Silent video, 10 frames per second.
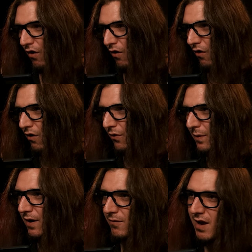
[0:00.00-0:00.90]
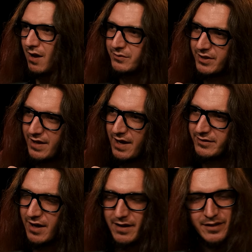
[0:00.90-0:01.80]
all the way around to that
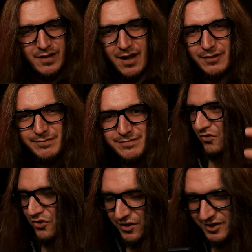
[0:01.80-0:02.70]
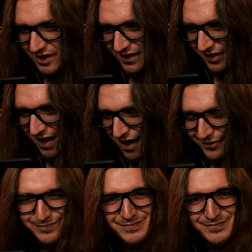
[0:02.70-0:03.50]
tank again. Just like that.